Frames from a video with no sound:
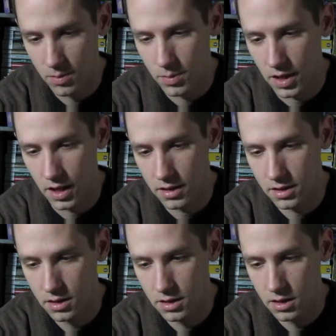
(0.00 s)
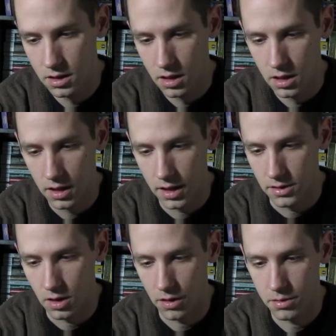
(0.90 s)
But yeah. It has
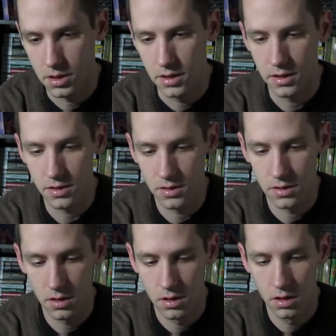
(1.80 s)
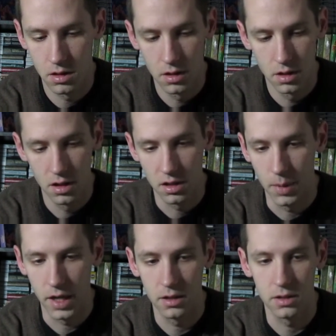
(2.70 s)
all 3 discs. The
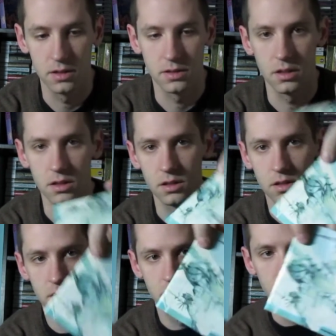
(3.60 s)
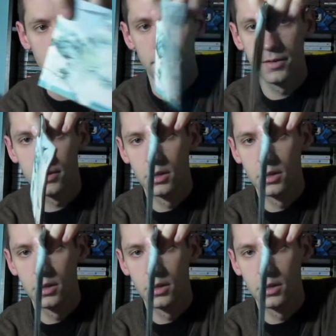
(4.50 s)
manual is a little rough.